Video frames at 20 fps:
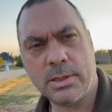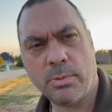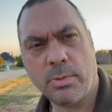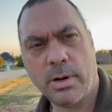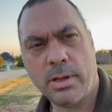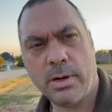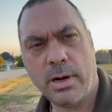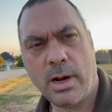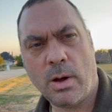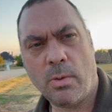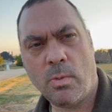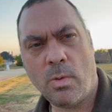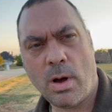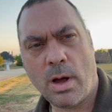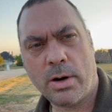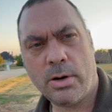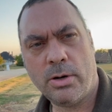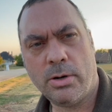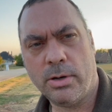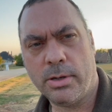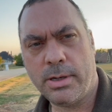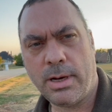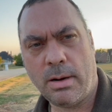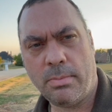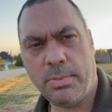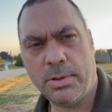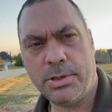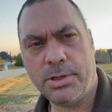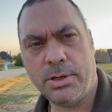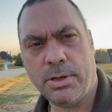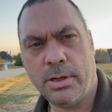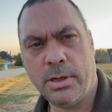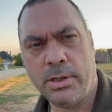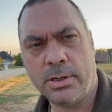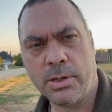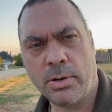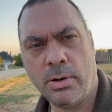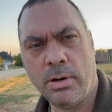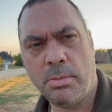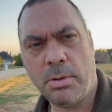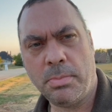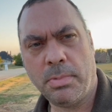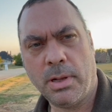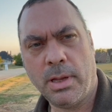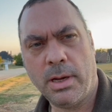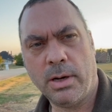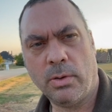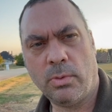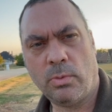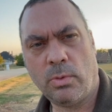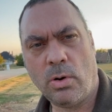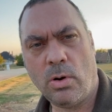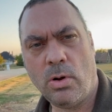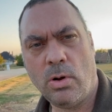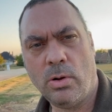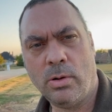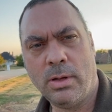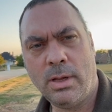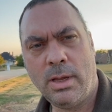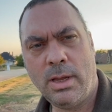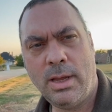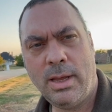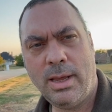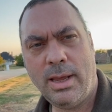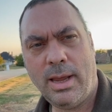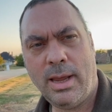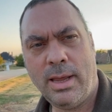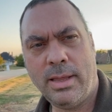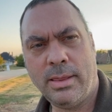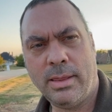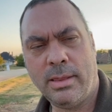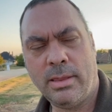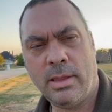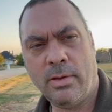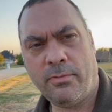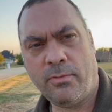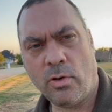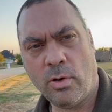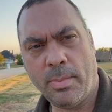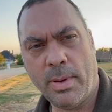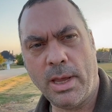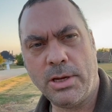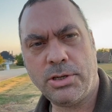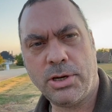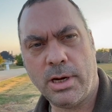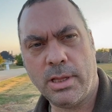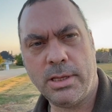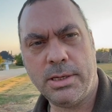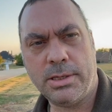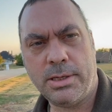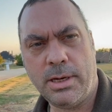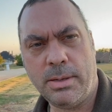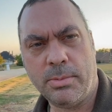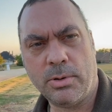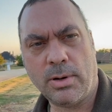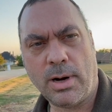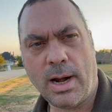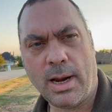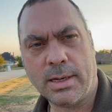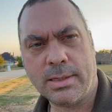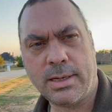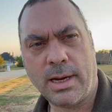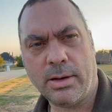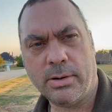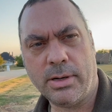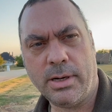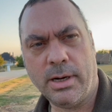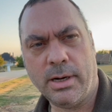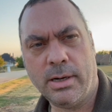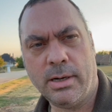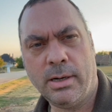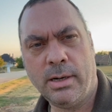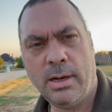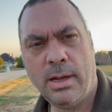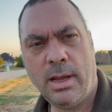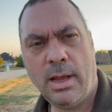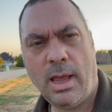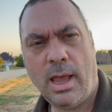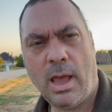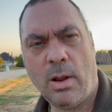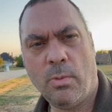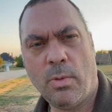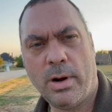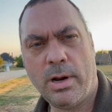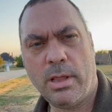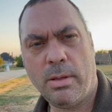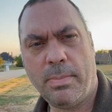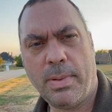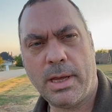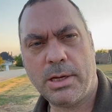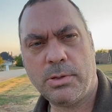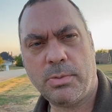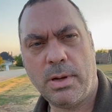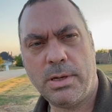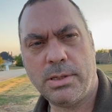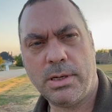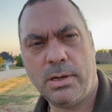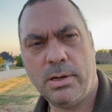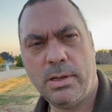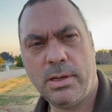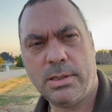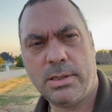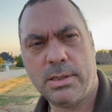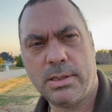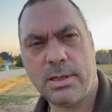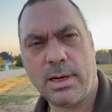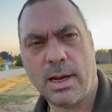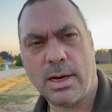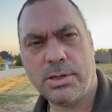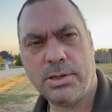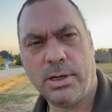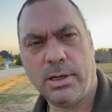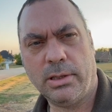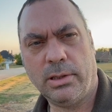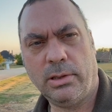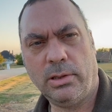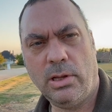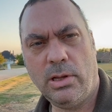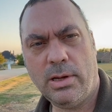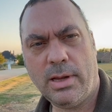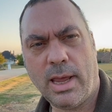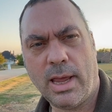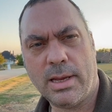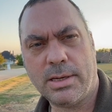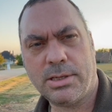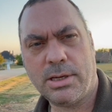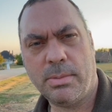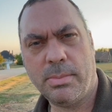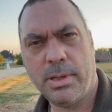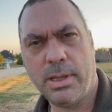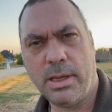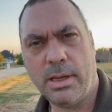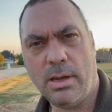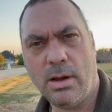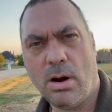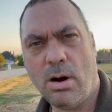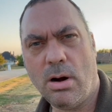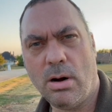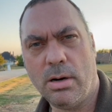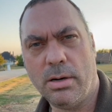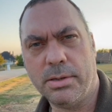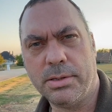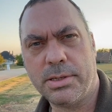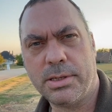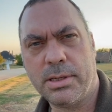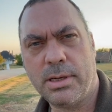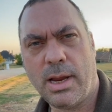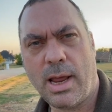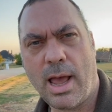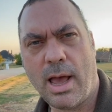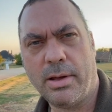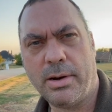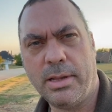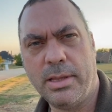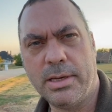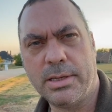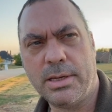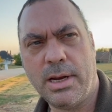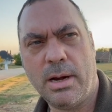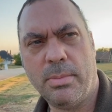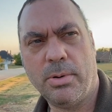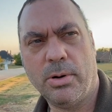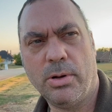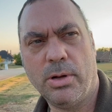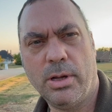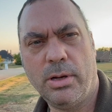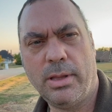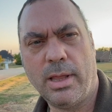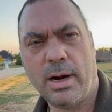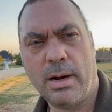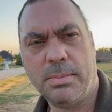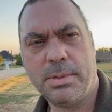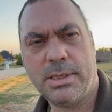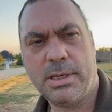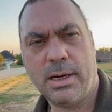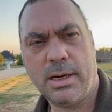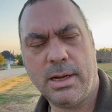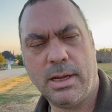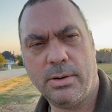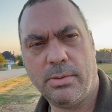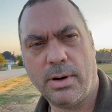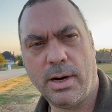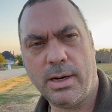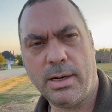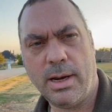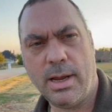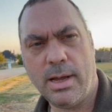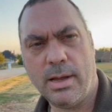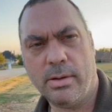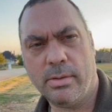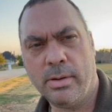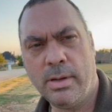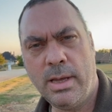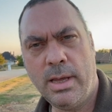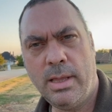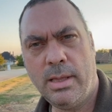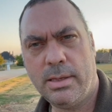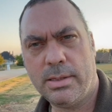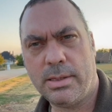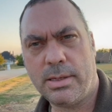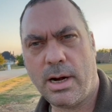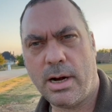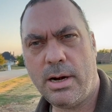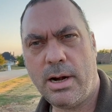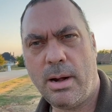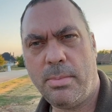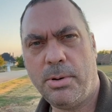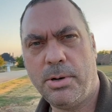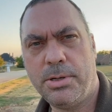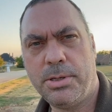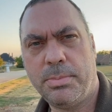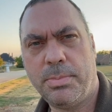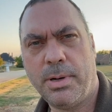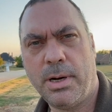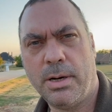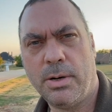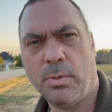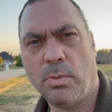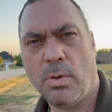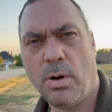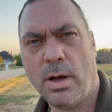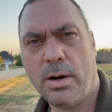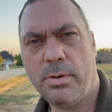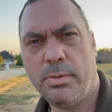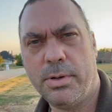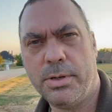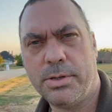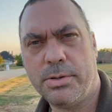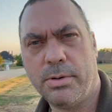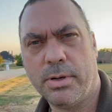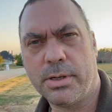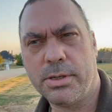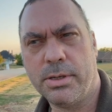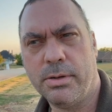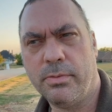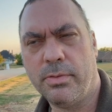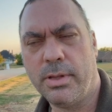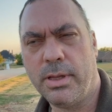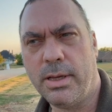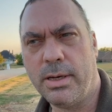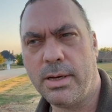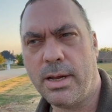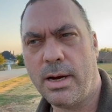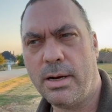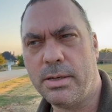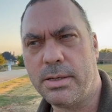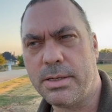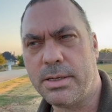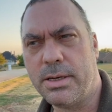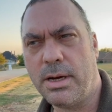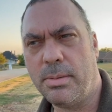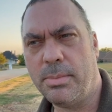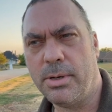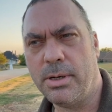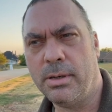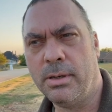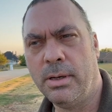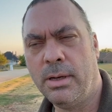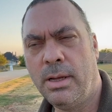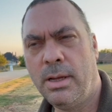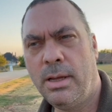as to whether or not water or temperature is going to be playing a role in the formation of these deep cracks out here. And one of the best ways to do this is to actually look at some of the yards out in this neighborhood that I'm sitting in right now. This entire neighborhood's been under water restriction for the entire summer,